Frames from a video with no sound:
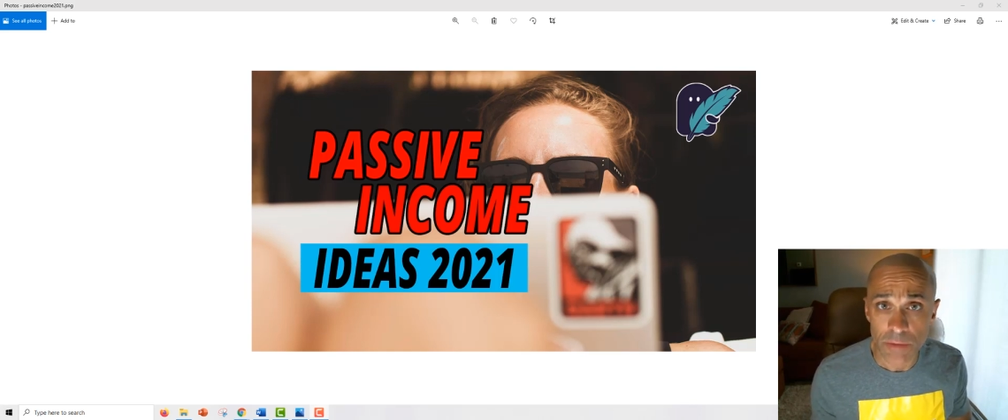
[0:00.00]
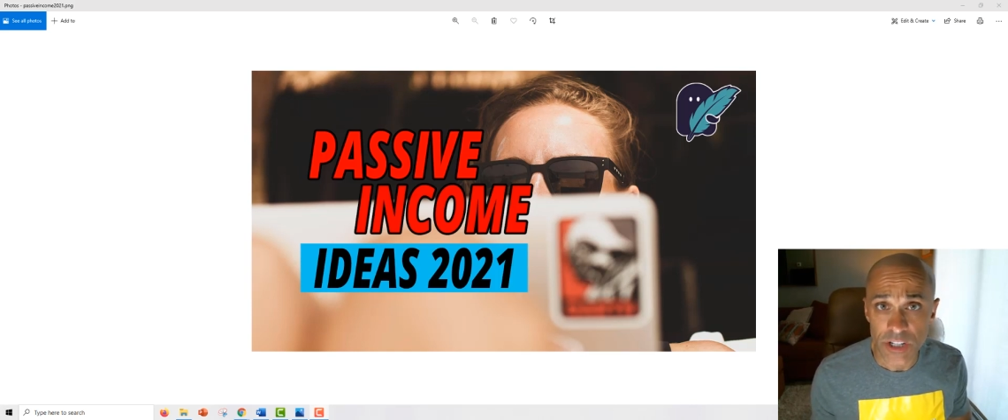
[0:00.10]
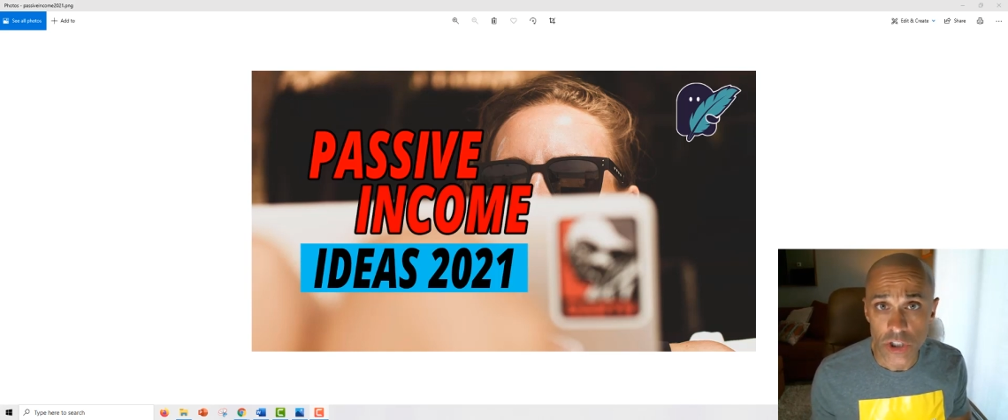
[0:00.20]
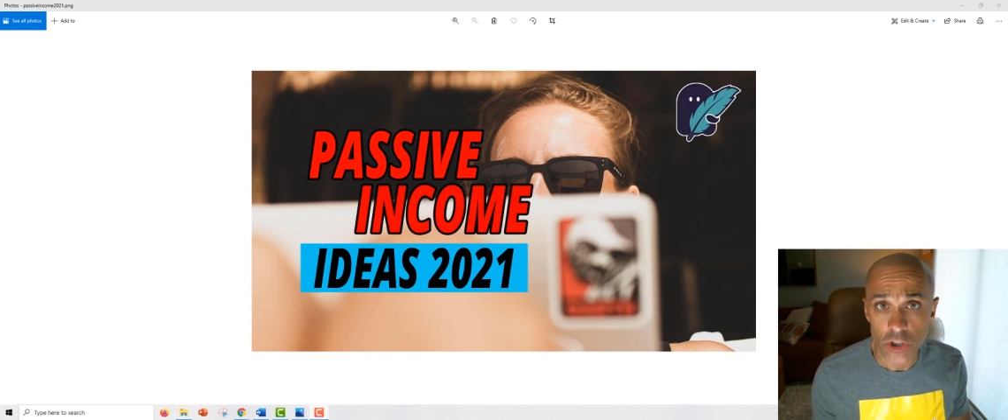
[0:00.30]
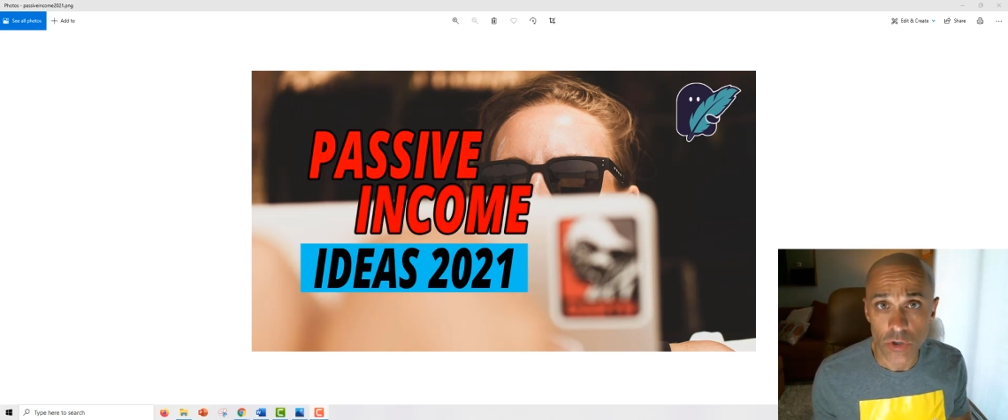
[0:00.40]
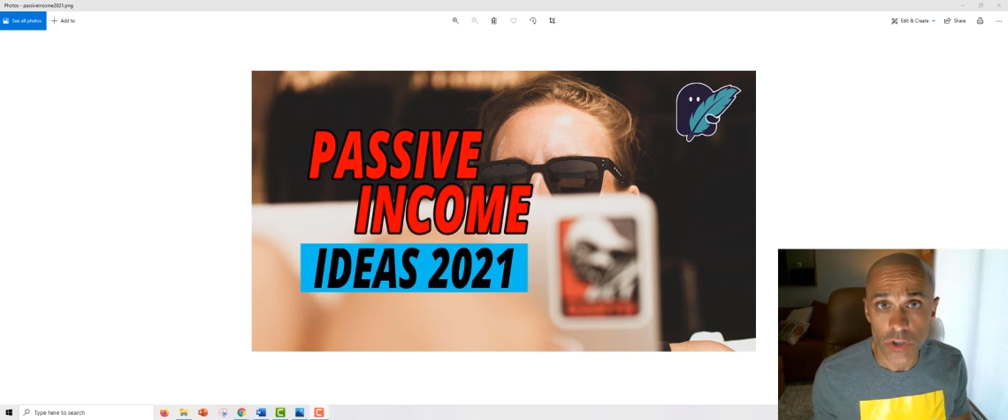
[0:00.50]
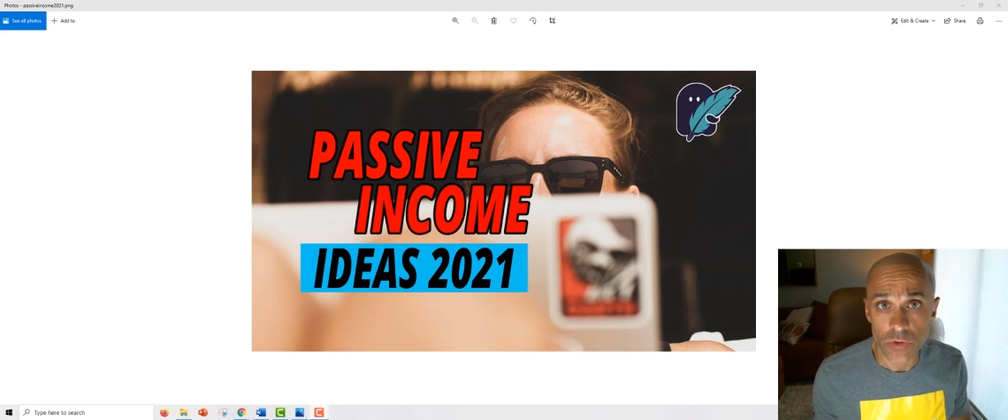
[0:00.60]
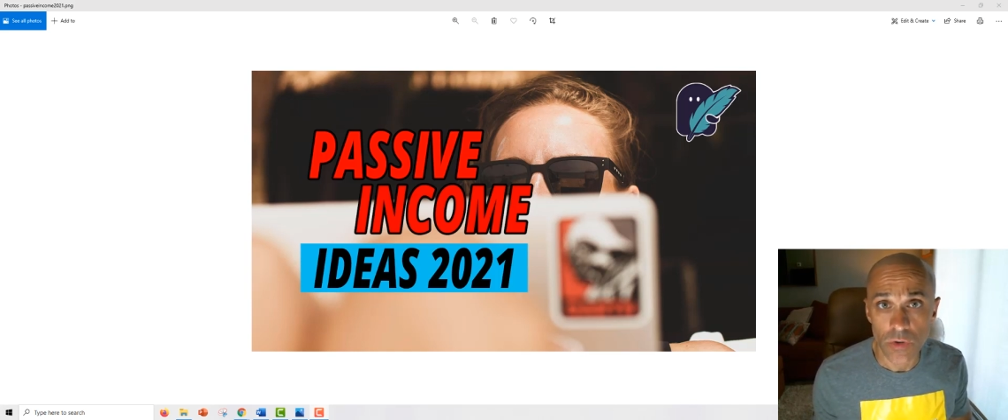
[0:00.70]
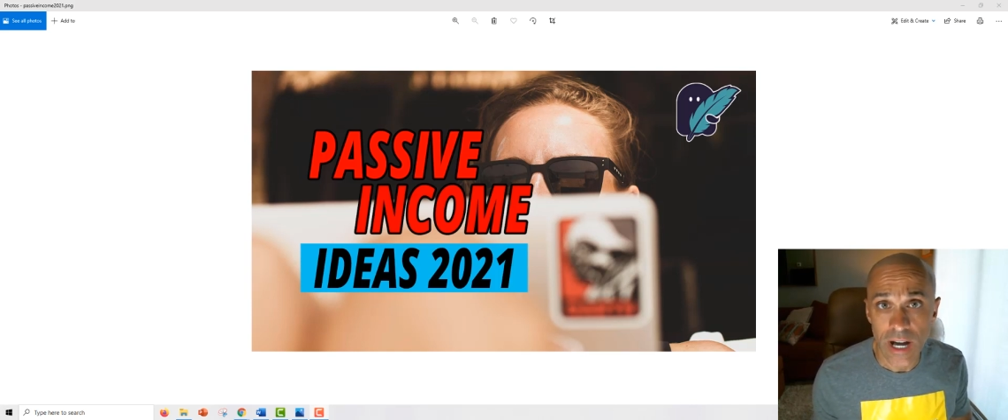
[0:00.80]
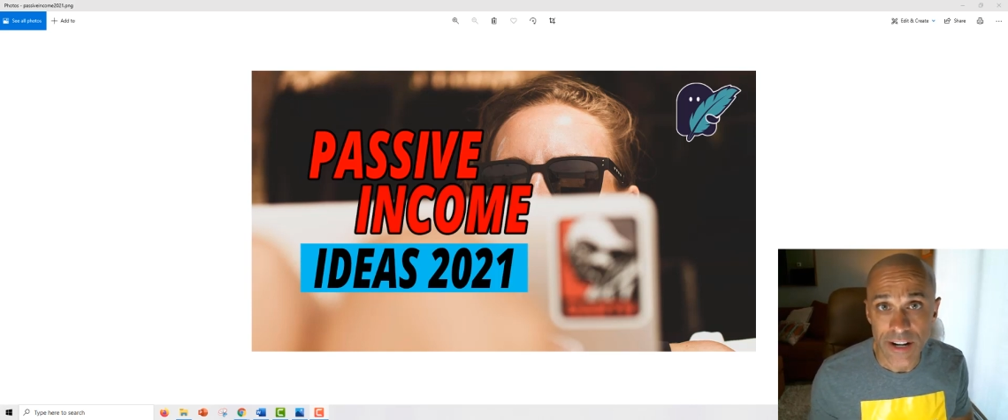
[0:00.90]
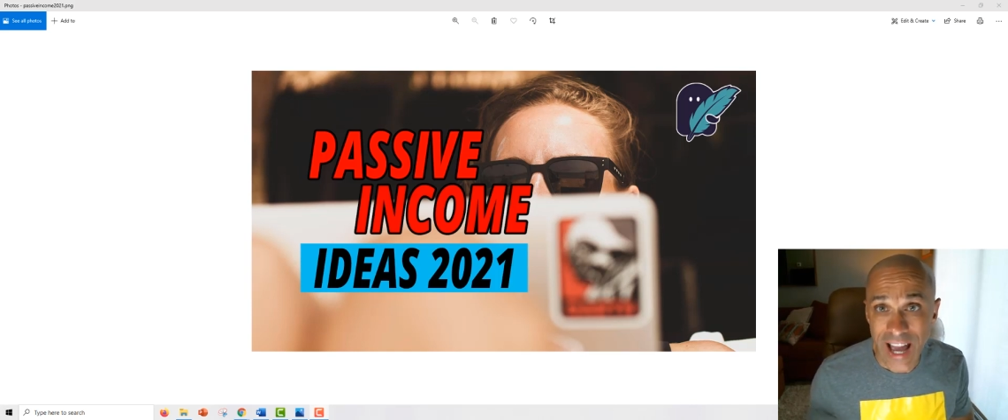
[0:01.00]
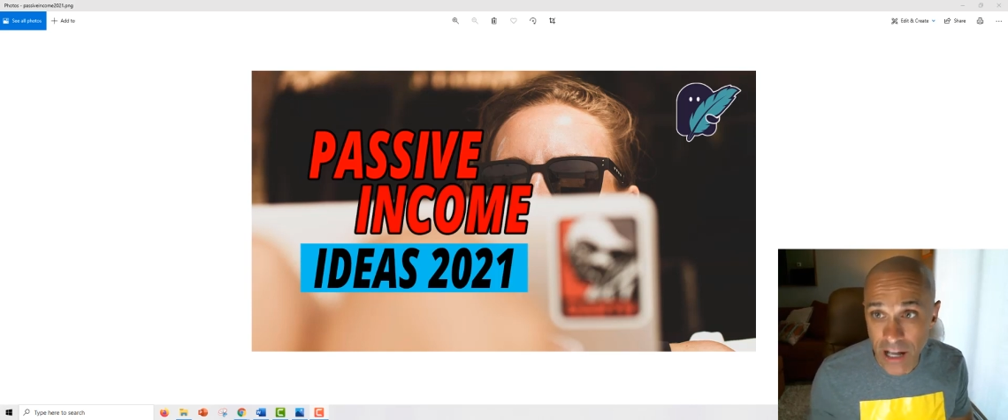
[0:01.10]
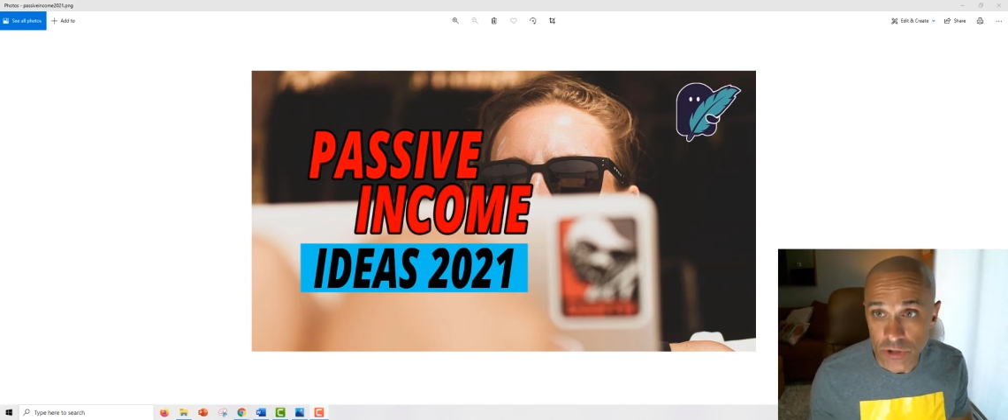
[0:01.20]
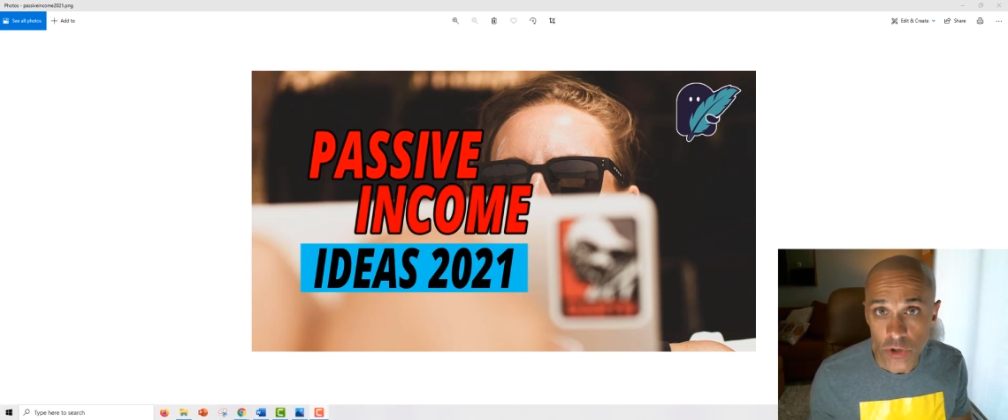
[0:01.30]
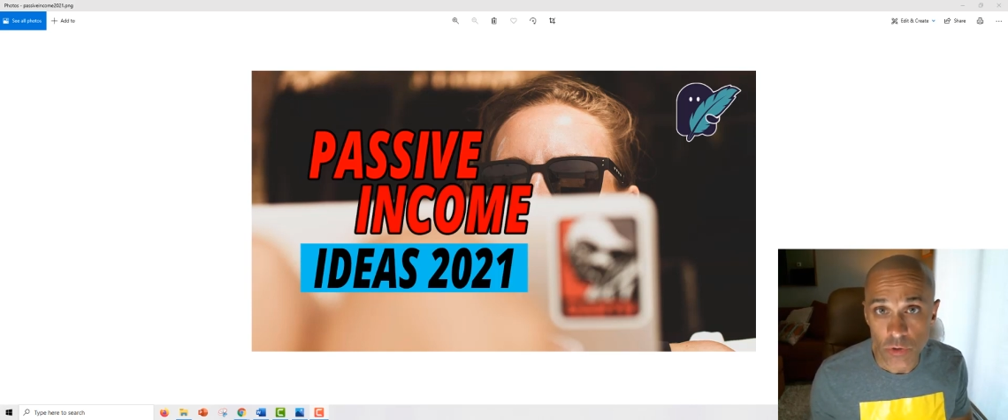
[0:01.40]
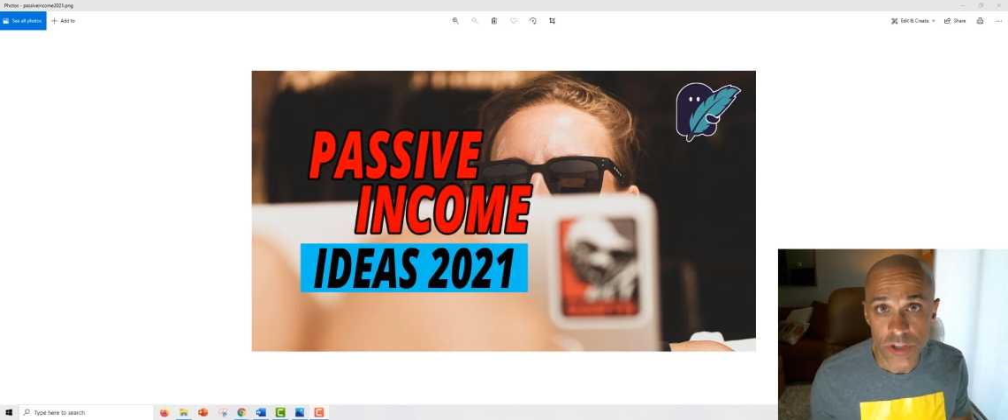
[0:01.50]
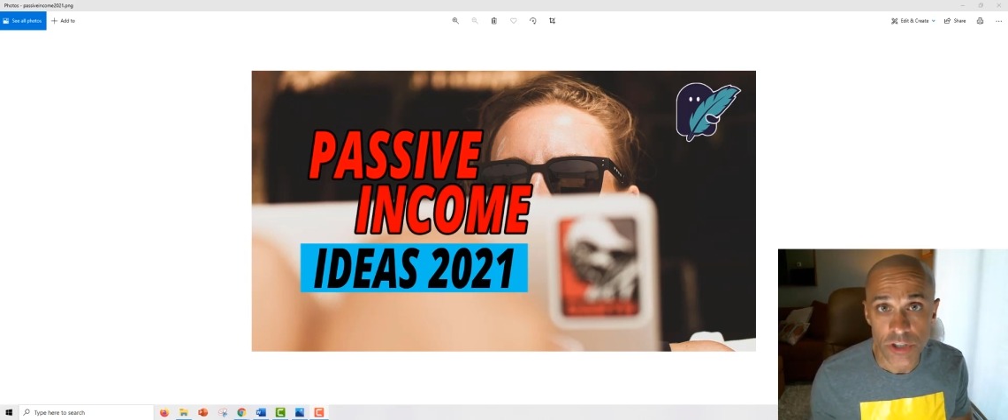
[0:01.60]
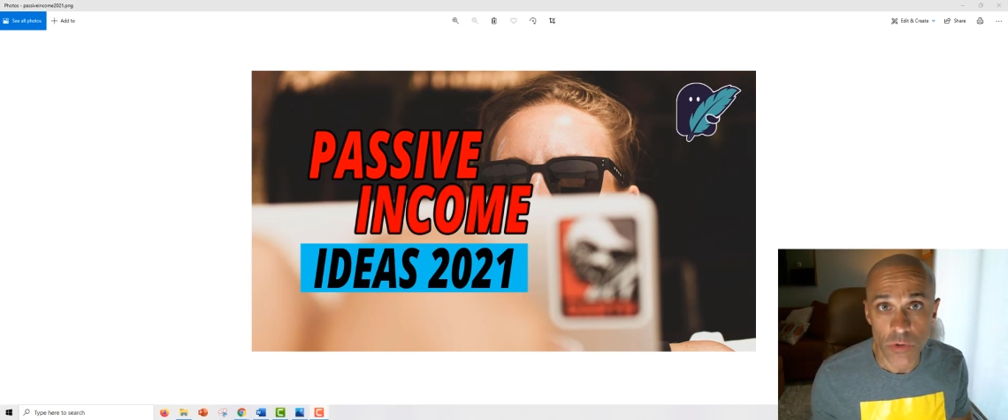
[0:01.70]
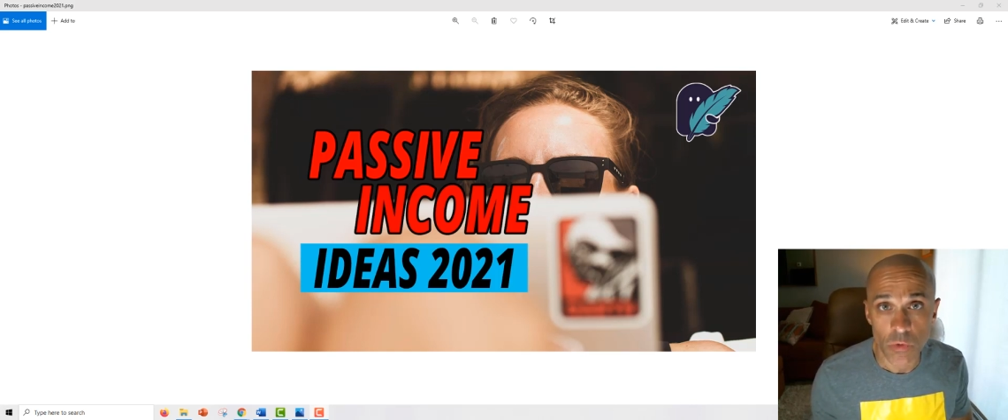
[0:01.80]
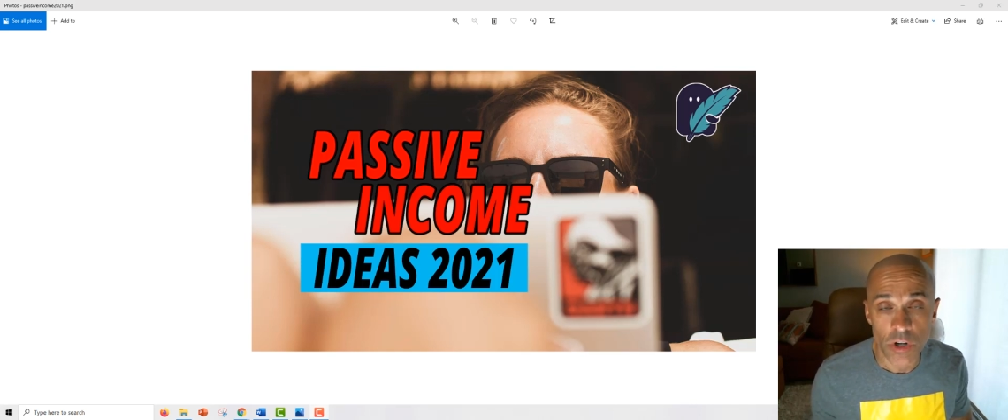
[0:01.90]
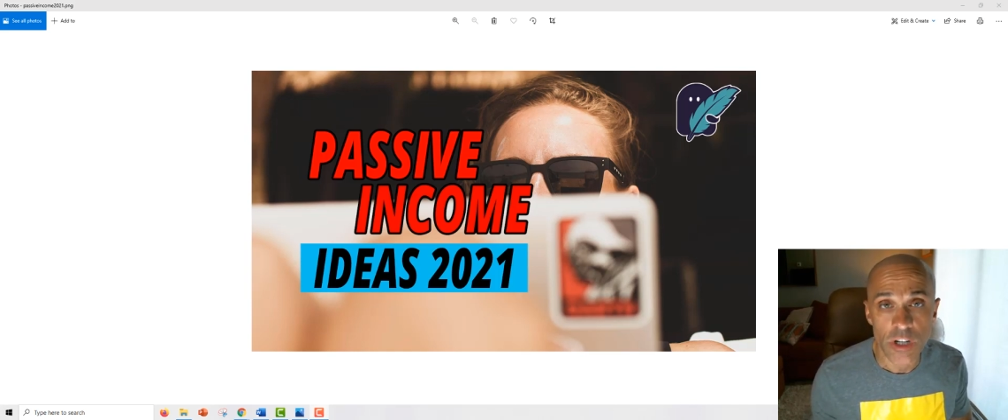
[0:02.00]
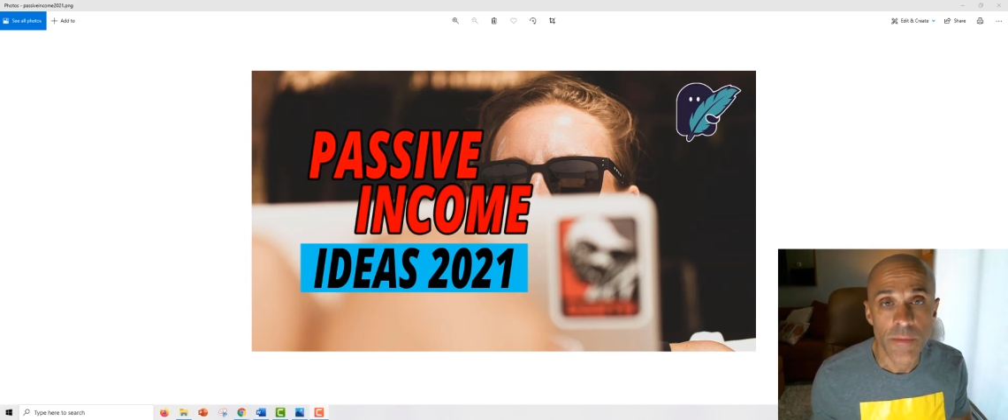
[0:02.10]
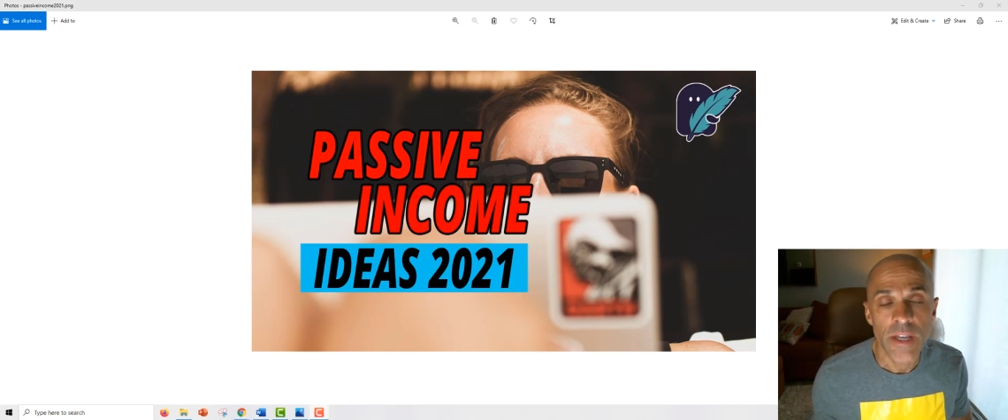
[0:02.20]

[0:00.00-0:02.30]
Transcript: I'm going to show you how to outsource the work,